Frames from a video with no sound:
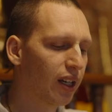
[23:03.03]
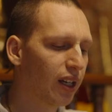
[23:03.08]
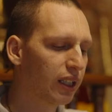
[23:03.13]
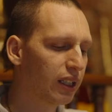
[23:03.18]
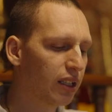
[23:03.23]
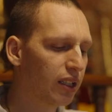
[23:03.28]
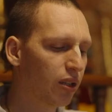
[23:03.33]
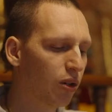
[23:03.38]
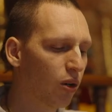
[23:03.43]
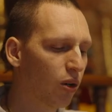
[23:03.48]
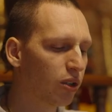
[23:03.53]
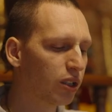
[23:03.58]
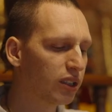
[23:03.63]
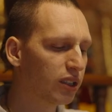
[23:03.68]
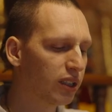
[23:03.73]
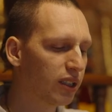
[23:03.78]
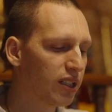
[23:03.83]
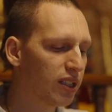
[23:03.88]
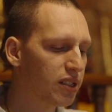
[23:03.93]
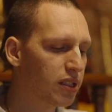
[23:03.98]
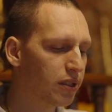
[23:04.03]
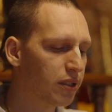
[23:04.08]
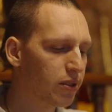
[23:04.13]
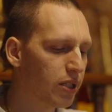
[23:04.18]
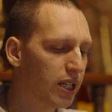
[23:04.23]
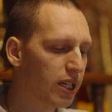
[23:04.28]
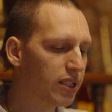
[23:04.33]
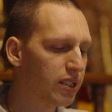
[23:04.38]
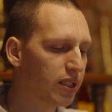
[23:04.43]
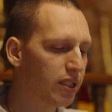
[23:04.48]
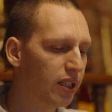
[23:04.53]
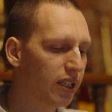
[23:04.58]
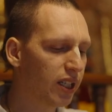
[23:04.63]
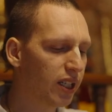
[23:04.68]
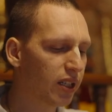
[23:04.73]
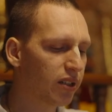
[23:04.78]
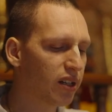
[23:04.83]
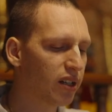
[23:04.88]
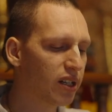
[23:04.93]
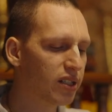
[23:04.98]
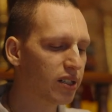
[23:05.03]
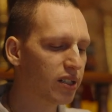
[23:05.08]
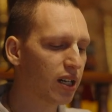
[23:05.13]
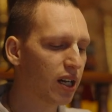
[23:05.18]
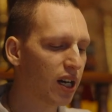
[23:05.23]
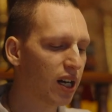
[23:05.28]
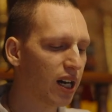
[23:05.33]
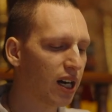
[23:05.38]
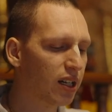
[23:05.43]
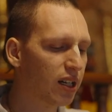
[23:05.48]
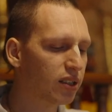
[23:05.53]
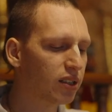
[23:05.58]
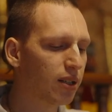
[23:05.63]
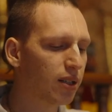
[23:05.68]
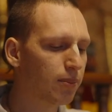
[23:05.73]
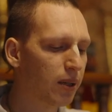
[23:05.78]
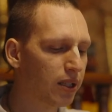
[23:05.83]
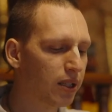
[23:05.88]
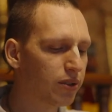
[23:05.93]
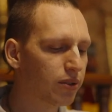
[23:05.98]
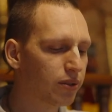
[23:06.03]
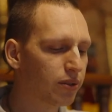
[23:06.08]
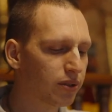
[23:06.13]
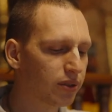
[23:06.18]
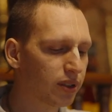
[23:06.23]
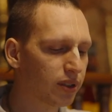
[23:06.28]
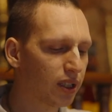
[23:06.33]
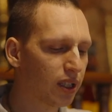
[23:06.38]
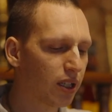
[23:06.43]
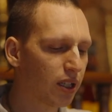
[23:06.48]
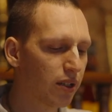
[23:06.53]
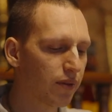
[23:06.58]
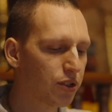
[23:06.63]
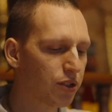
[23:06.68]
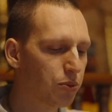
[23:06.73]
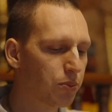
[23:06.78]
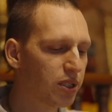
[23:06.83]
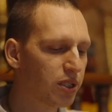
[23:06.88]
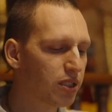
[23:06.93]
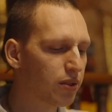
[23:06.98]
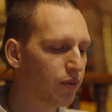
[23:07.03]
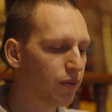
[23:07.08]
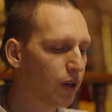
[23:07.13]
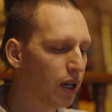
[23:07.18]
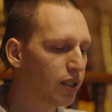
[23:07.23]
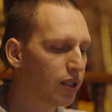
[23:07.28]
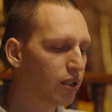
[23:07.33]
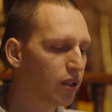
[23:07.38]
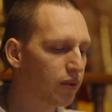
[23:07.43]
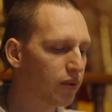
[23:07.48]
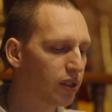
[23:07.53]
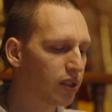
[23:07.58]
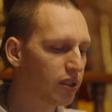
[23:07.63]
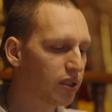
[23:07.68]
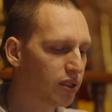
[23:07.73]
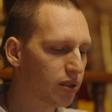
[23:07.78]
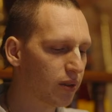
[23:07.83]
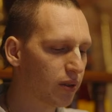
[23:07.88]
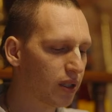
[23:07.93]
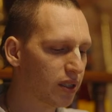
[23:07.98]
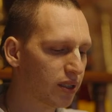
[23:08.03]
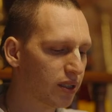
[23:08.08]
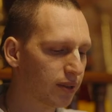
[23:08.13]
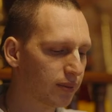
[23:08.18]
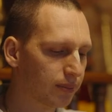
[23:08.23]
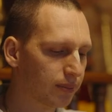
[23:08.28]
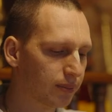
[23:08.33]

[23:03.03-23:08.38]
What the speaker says: The Lord is addressed here as Artabandhu, which means friend of the distressed.